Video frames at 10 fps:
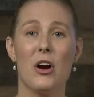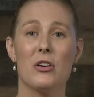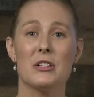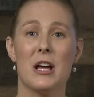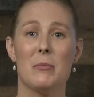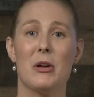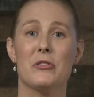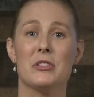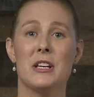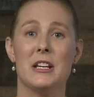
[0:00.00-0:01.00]
hard time
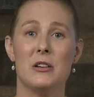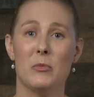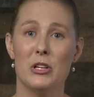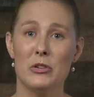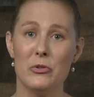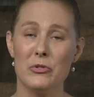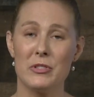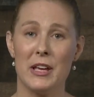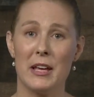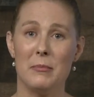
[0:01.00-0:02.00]
understanding what you're
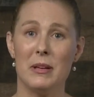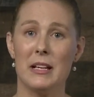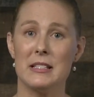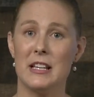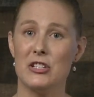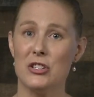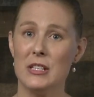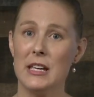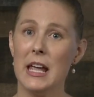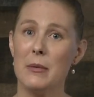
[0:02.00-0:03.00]
saying because they
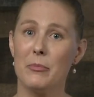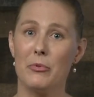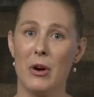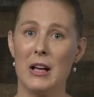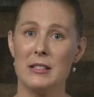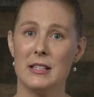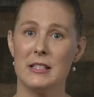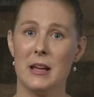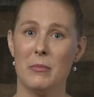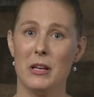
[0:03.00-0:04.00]
just can't process
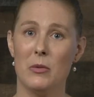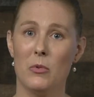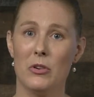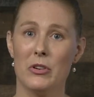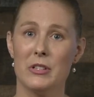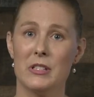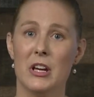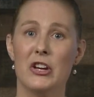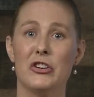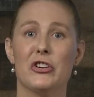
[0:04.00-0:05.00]
that many words,
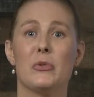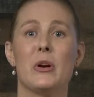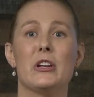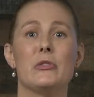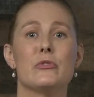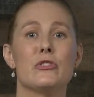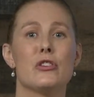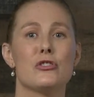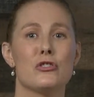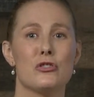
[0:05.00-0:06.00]
you're going to want to use
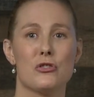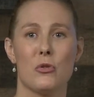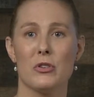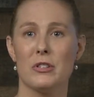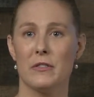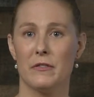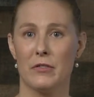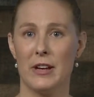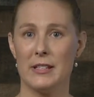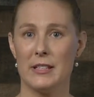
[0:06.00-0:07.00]
short
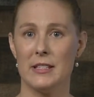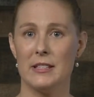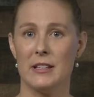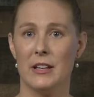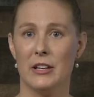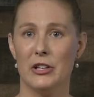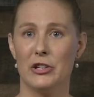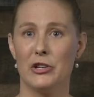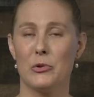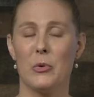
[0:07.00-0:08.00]
phrases.
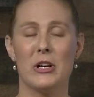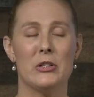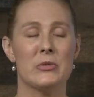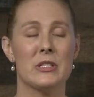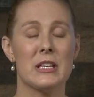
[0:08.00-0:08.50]
You're going to want to use